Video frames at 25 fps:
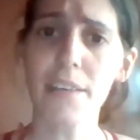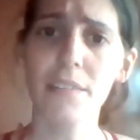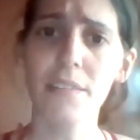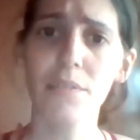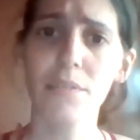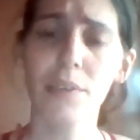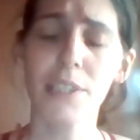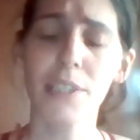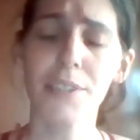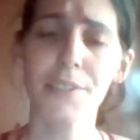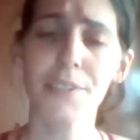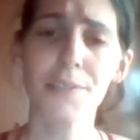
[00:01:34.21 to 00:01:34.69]

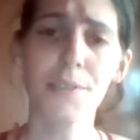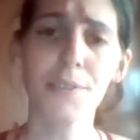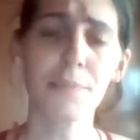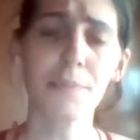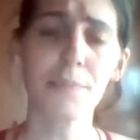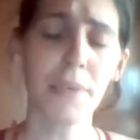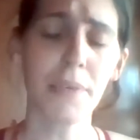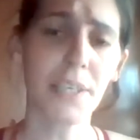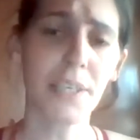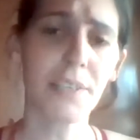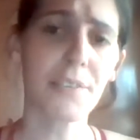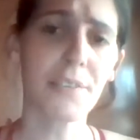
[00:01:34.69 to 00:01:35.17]
while the
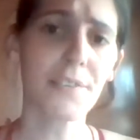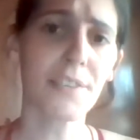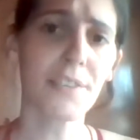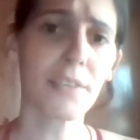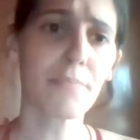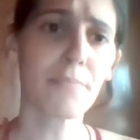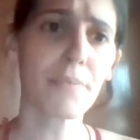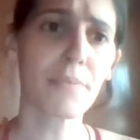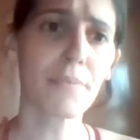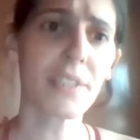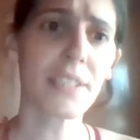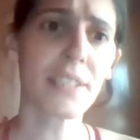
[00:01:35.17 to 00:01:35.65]
speakers are
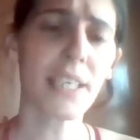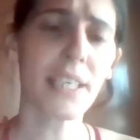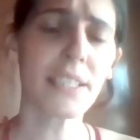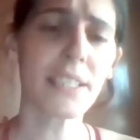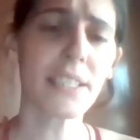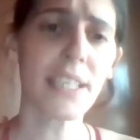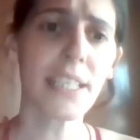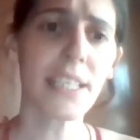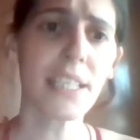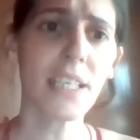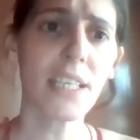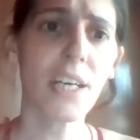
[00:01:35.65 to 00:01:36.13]

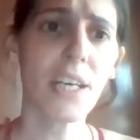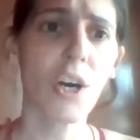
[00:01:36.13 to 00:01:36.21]
presenting,